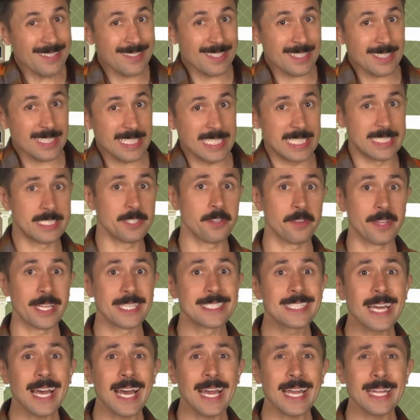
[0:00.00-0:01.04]
basically until they
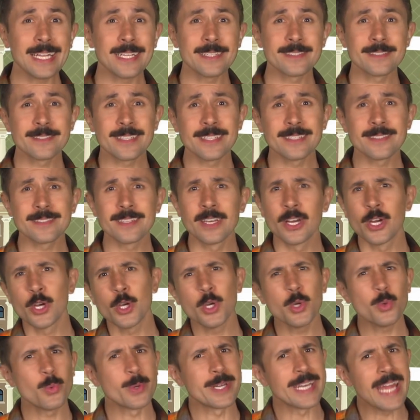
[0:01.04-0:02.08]
die, since
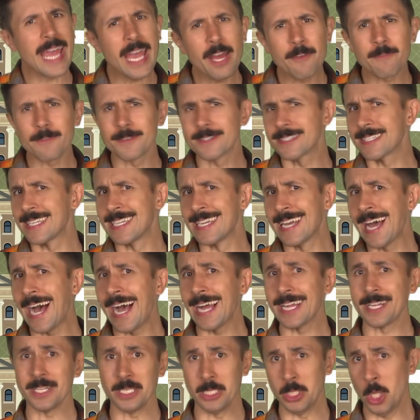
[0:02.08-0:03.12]
who would ever
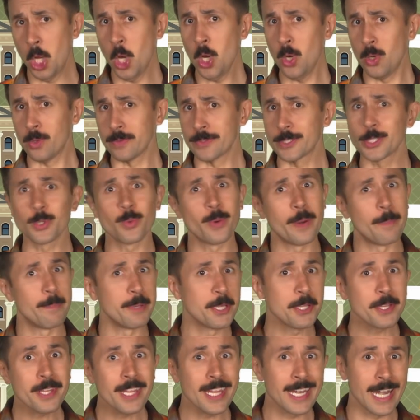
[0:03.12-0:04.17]
deny a loan to a
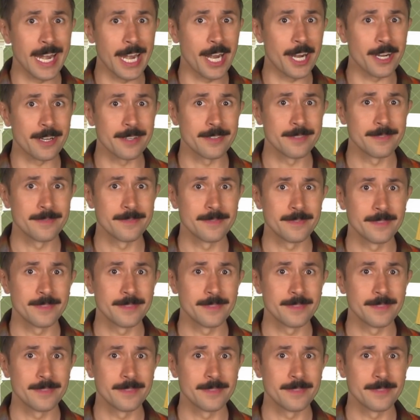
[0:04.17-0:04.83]
billionaire?